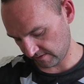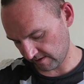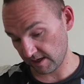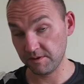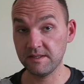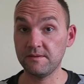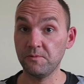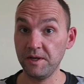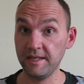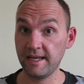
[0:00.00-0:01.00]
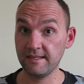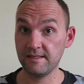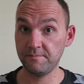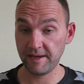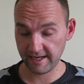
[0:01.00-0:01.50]
Wow, it's really
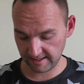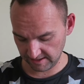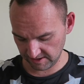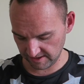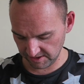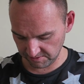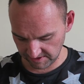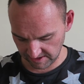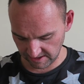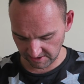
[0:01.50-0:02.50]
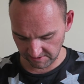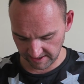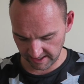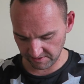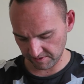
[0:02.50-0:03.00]
nicely packed. This one's not
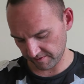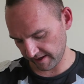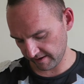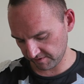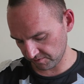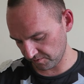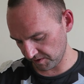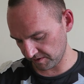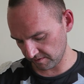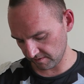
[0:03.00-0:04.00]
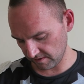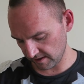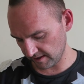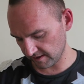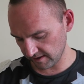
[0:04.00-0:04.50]
going anywhere. I have to
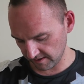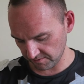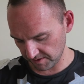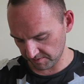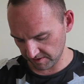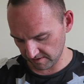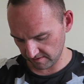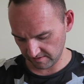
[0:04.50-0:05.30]
literally rip it